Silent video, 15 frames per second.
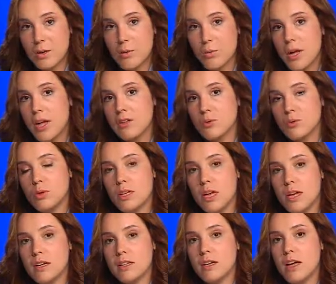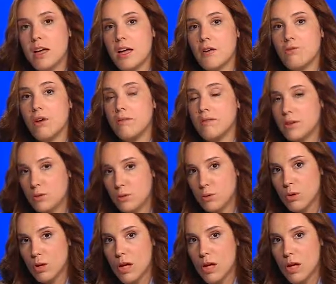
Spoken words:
way to gain revenue.